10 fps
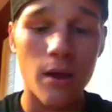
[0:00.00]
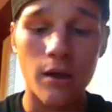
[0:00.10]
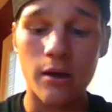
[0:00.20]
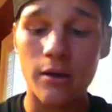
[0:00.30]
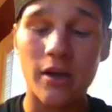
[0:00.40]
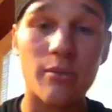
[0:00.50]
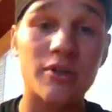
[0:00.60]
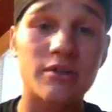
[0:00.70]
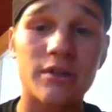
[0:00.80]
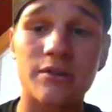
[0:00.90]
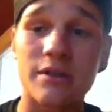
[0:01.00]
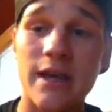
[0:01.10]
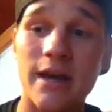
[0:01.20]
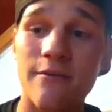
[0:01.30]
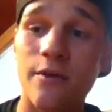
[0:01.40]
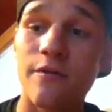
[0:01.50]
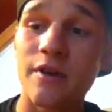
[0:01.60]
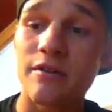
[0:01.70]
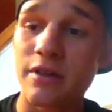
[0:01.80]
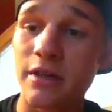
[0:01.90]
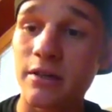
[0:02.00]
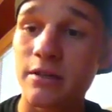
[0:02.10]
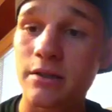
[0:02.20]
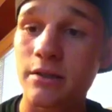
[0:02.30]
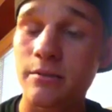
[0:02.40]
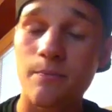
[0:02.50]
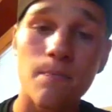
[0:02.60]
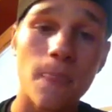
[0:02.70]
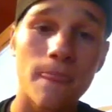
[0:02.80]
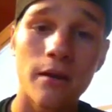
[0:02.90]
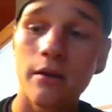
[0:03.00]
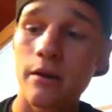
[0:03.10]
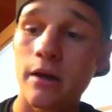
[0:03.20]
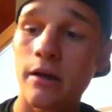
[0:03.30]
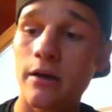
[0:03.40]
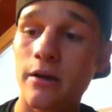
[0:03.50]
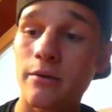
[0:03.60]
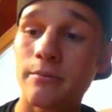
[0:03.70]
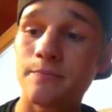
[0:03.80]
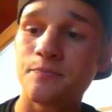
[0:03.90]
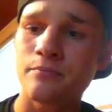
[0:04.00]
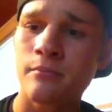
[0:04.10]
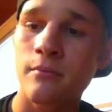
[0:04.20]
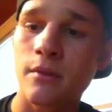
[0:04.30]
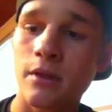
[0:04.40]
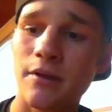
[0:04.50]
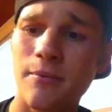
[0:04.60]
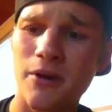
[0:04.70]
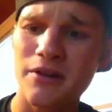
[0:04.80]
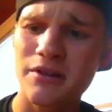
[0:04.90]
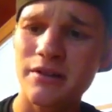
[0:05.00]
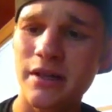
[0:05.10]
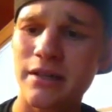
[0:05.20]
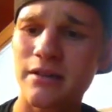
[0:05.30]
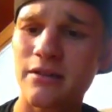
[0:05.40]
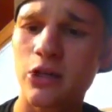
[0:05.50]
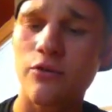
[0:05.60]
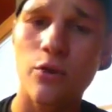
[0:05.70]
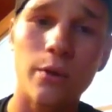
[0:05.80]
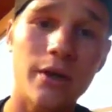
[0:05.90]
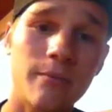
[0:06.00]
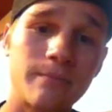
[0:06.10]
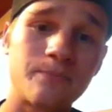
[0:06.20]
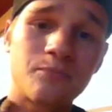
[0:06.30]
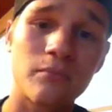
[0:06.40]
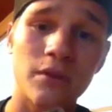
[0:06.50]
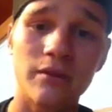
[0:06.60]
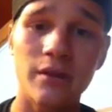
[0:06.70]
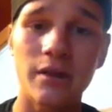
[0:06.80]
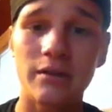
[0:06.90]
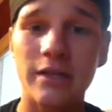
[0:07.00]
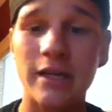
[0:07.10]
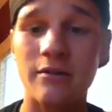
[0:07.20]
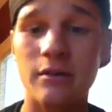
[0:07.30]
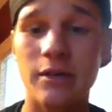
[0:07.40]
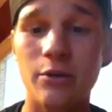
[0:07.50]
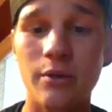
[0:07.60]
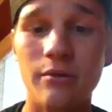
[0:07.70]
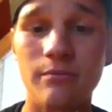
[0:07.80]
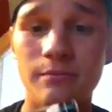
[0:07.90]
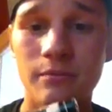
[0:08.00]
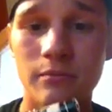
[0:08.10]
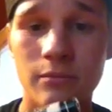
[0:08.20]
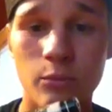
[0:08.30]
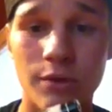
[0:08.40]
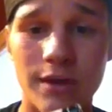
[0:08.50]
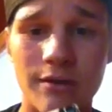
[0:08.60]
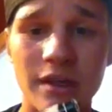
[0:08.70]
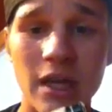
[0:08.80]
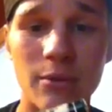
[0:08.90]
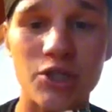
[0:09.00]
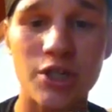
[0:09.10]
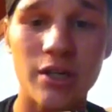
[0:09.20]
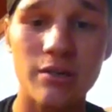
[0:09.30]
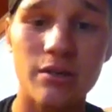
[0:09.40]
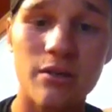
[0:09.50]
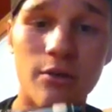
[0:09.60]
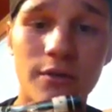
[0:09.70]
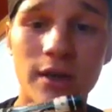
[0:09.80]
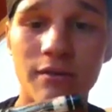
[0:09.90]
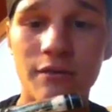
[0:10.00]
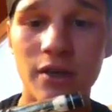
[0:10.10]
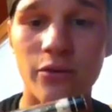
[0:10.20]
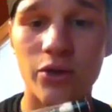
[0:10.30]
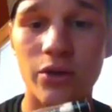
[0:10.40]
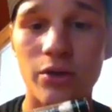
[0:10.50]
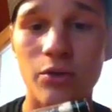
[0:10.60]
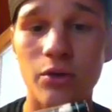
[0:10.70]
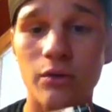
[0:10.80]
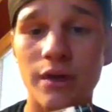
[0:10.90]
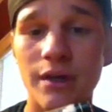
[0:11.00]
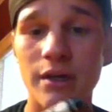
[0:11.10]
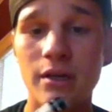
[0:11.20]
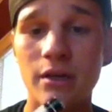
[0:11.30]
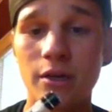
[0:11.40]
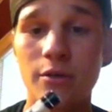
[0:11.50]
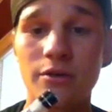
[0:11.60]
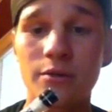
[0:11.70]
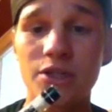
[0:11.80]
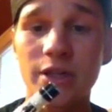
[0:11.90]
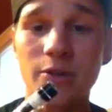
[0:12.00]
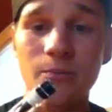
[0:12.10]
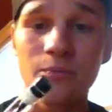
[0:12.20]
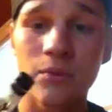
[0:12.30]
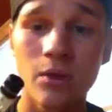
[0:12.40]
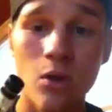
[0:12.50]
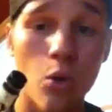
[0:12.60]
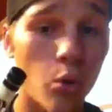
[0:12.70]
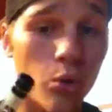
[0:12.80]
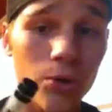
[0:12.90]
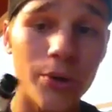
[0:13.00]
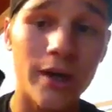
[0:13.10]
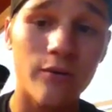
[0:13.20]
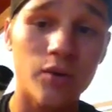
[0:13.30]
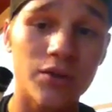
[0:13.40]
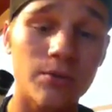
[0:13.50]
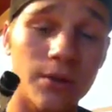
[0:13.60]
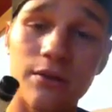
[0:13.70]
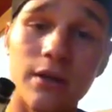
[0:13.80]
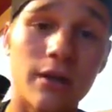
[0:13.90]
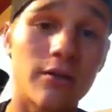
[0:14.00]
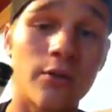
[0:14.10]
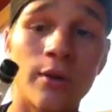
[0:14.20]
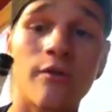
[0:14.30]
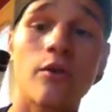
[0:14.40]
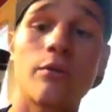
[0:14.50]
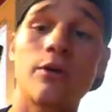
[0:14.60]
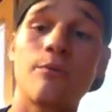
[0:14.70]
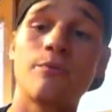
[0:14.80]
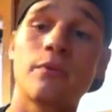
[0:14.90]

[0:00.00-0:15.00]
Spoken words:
That about settles that for fixing it. In the process, I did discover a way to take out the liquid without damaging it. So if you have a flavor in there you don't like and you want to switch it out, or you have one that's really thick and doesn't work very well,